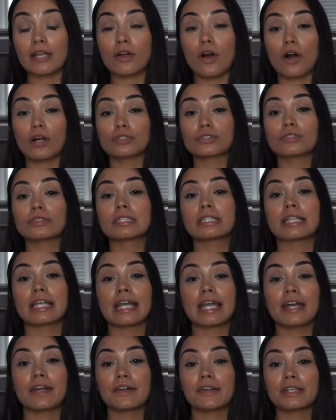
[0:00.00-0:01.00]
also to
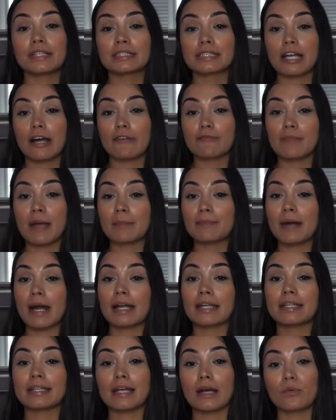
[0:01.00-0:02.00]
the areas of my
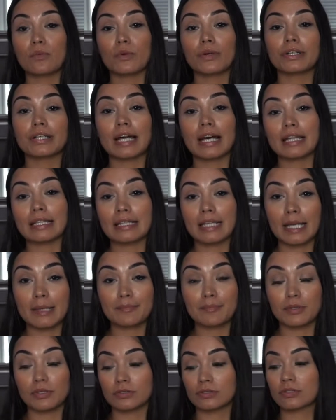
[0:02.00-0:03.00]
body that were not
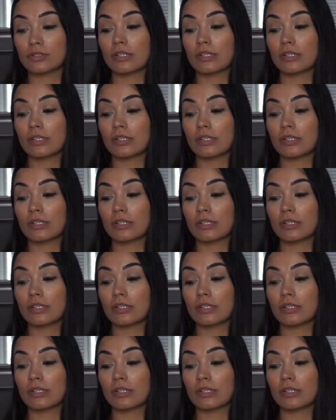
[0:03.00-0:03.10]
lipoed.